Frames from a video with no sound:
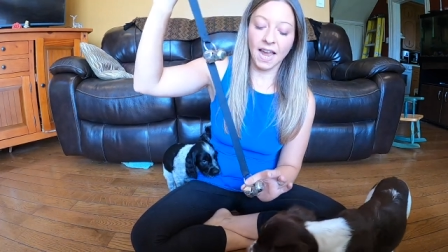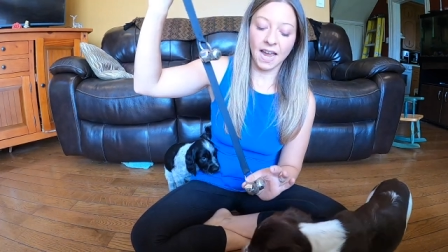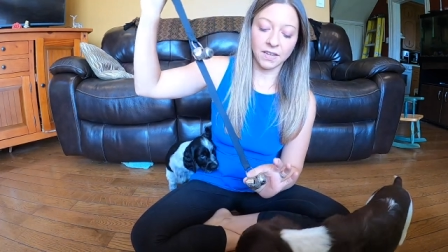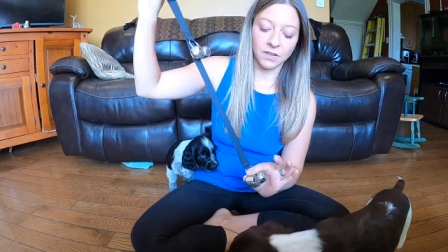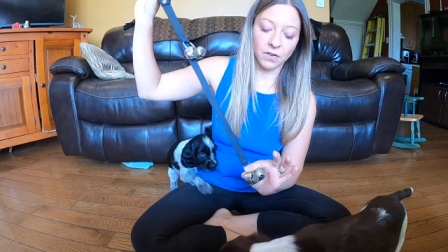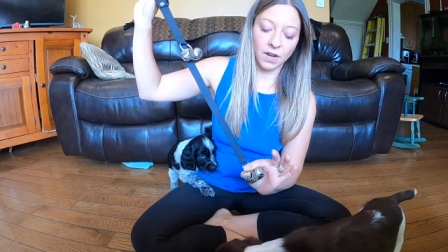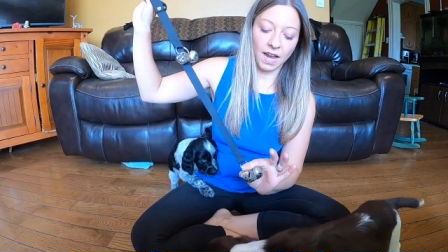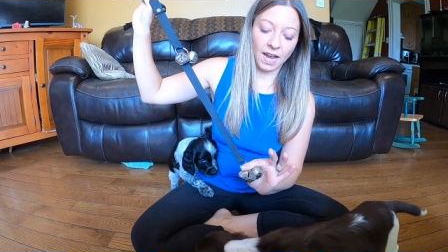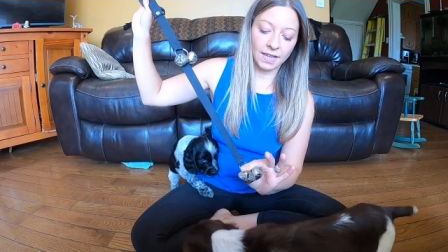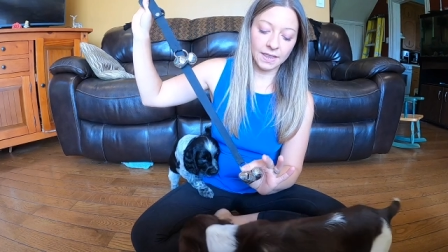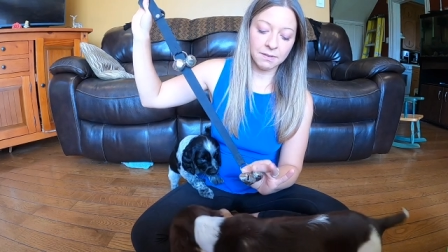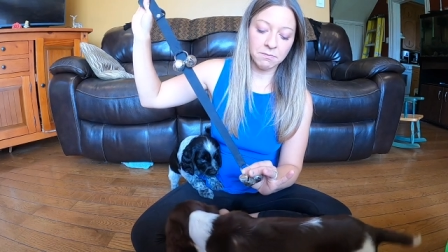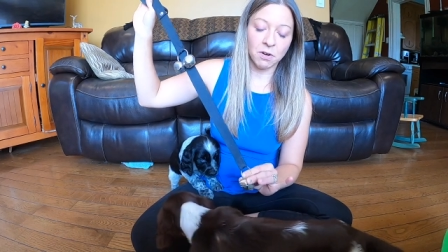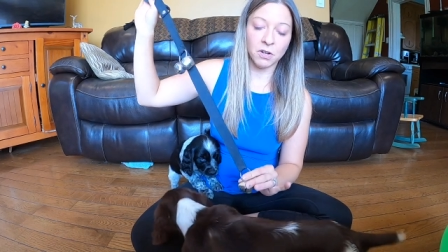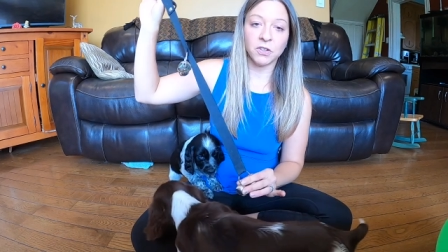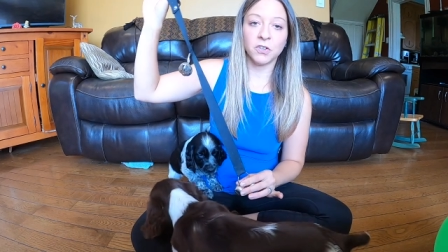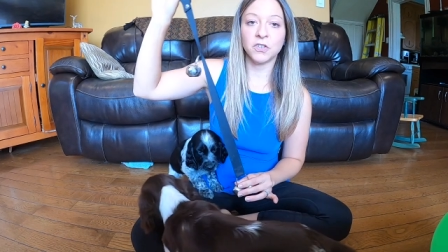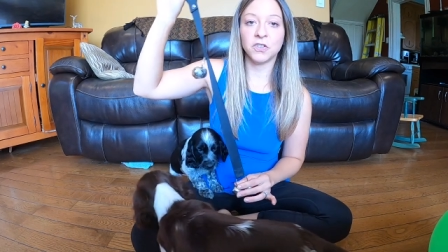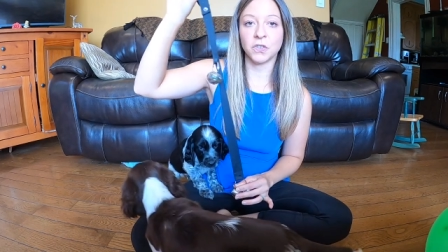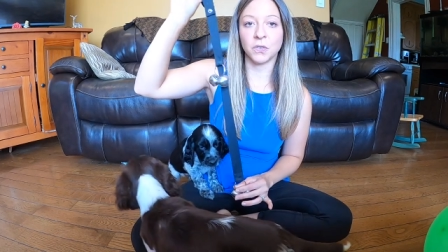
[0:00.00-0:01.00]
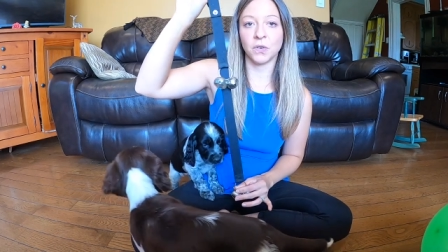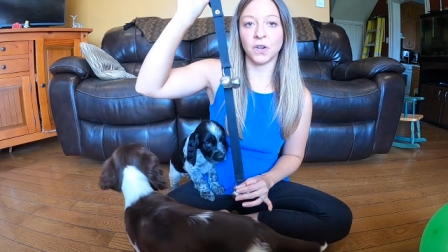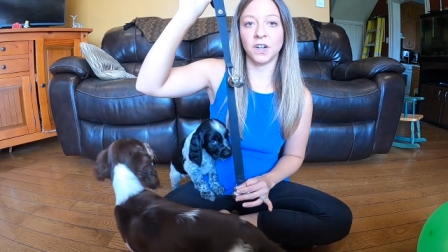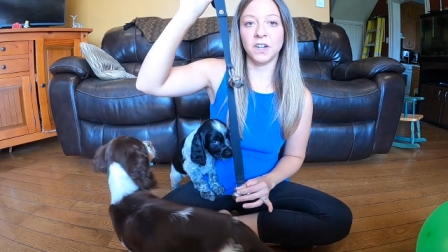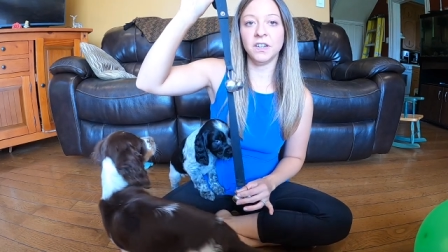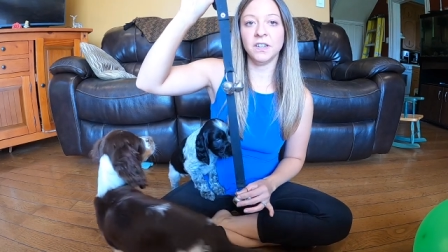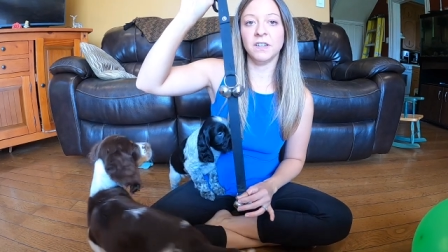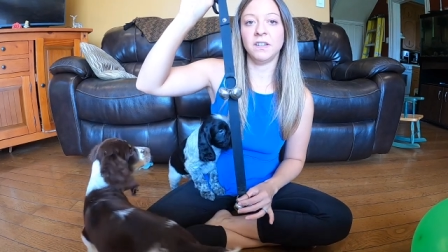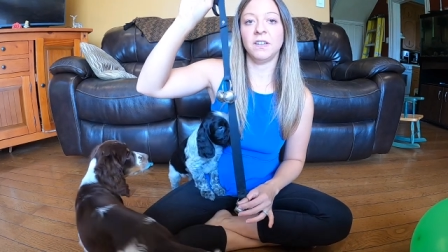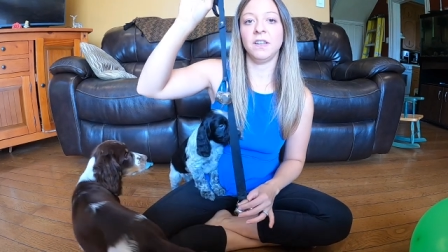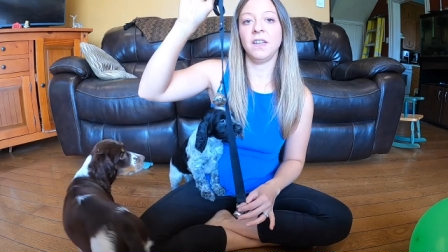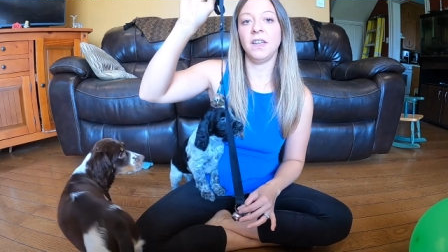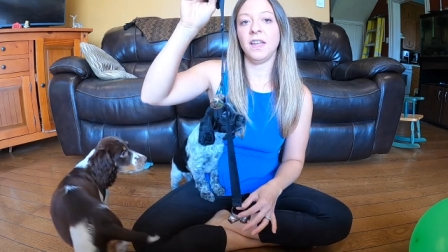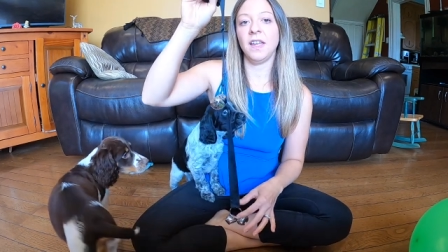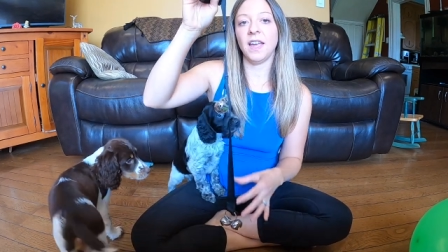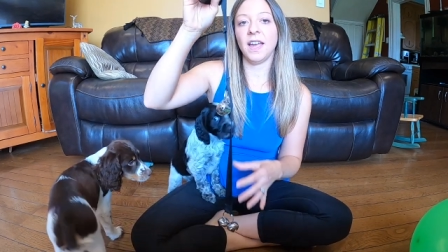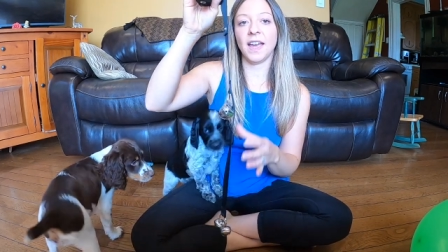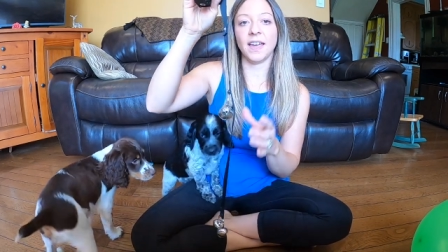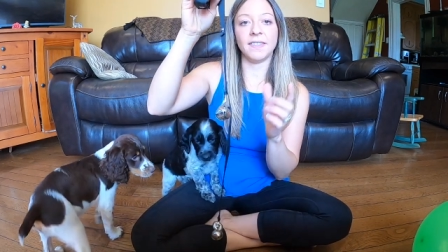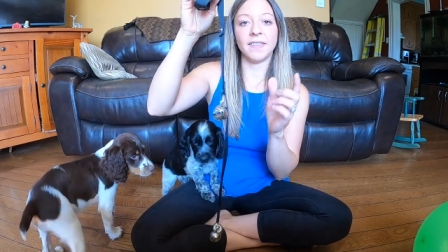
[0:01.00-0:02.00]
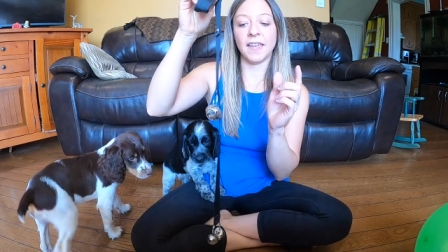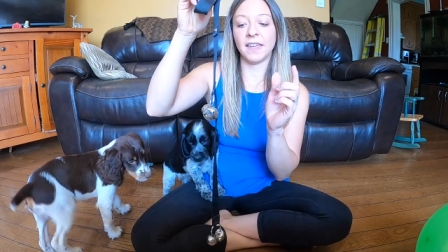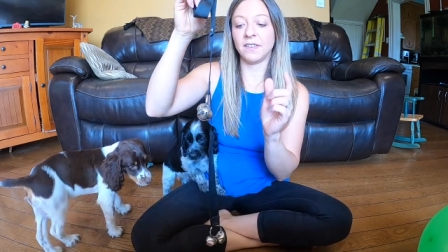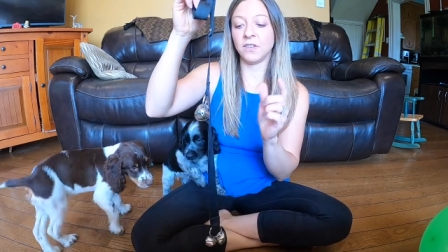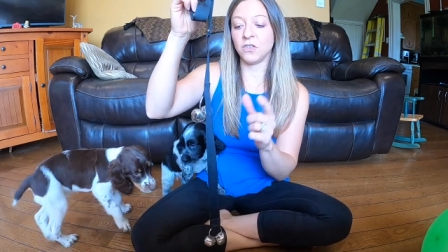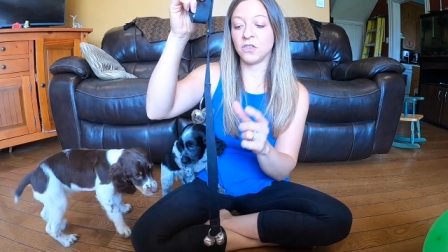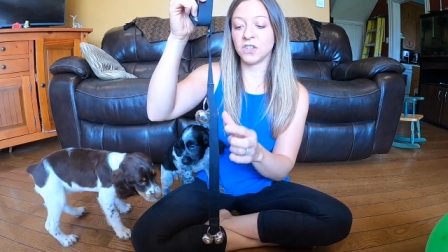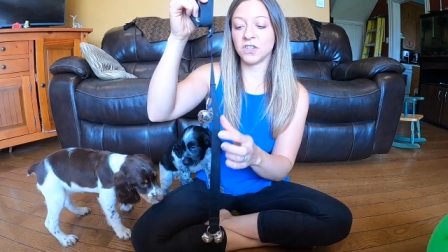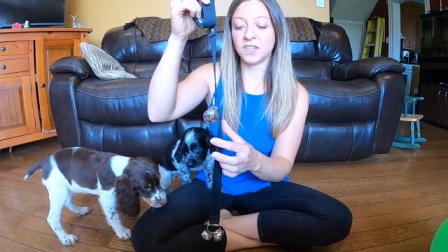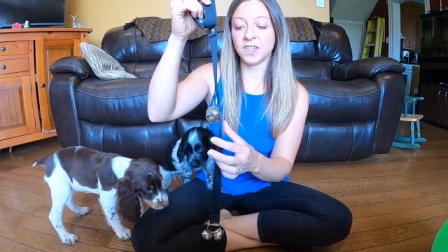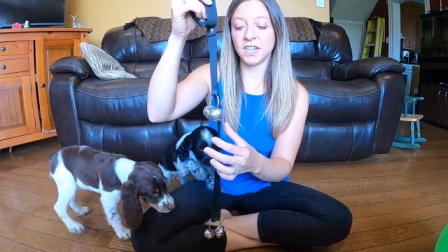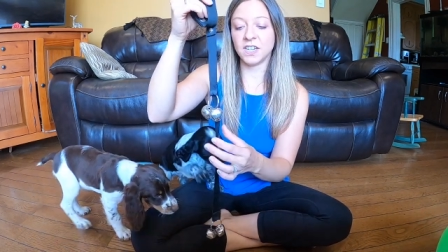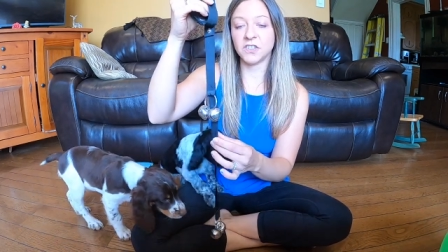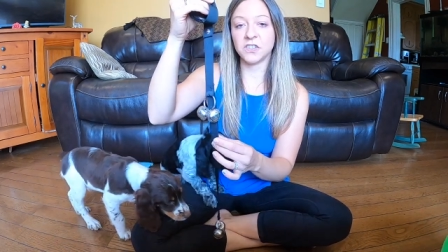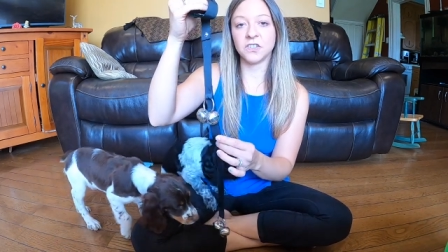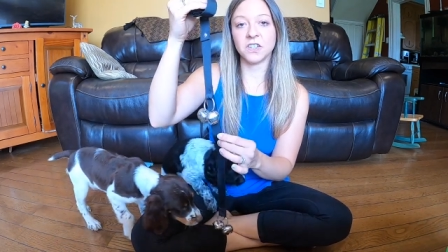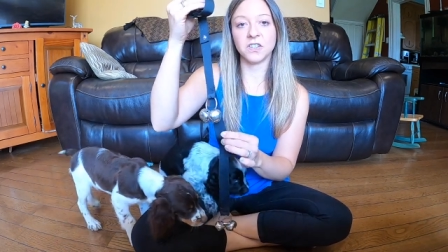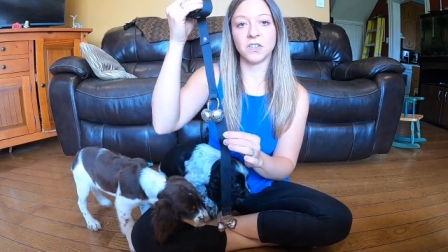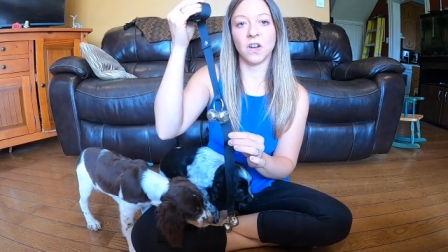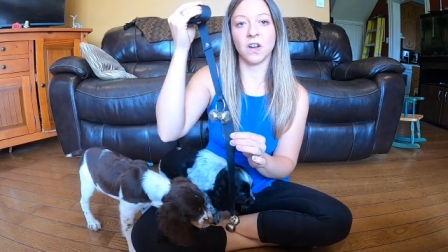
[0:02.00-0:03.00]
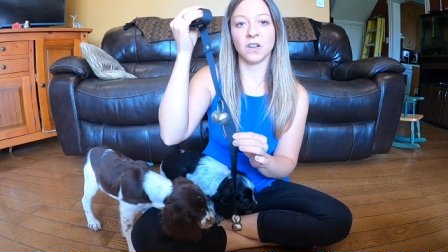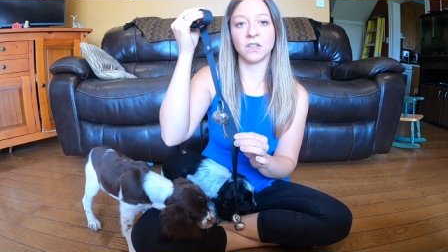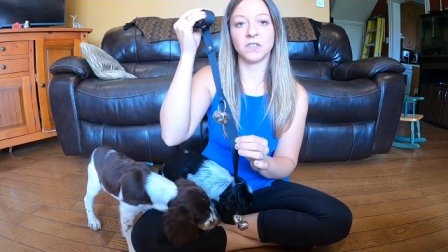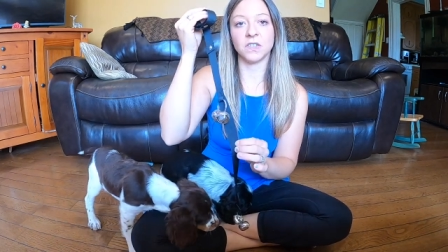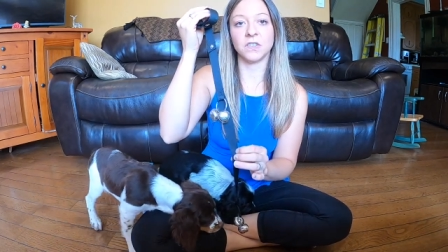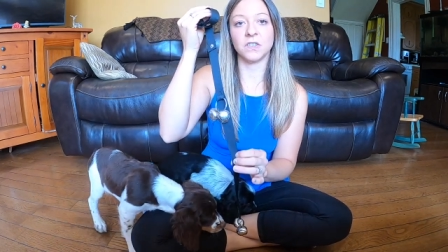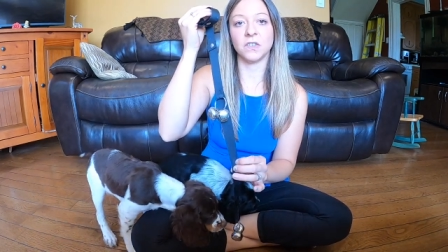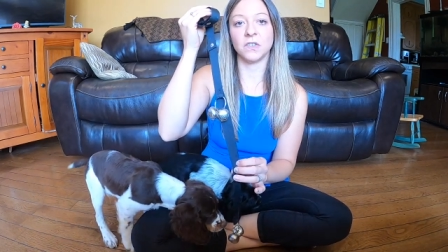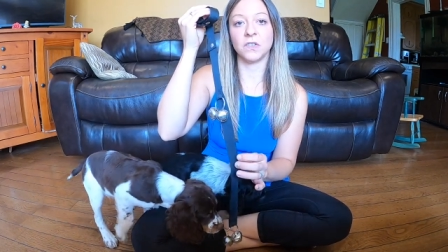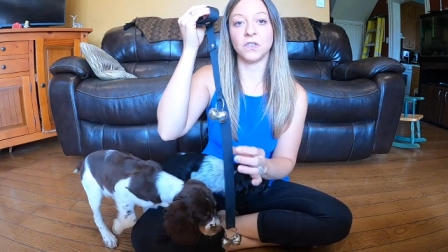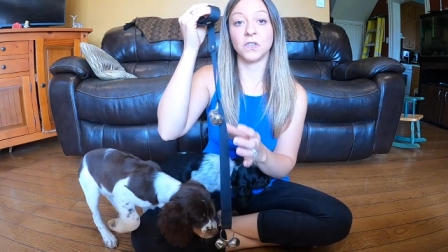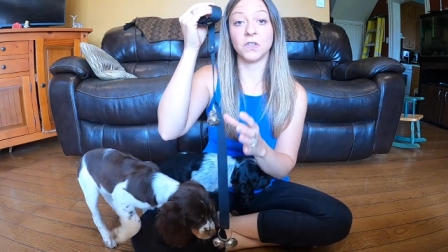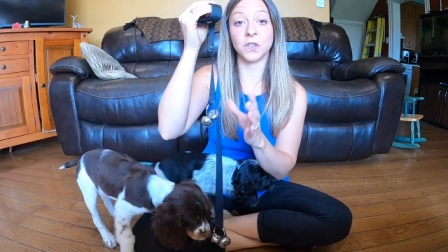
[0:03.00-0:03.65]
and you hang them on your door, and then you just teach the dog to,